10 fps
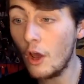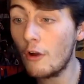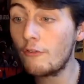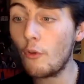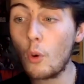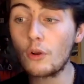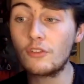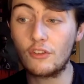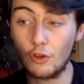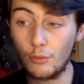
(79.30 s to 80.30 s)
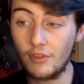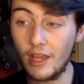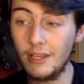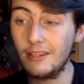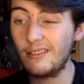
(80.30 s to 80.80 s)
4 to
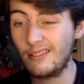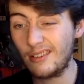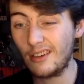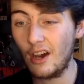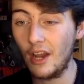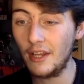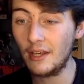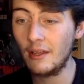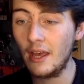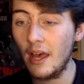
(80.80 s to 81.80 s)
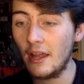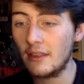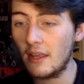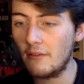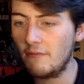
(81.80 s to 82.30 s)
Doomsday, kinda.
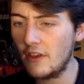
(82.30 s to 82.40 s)
Black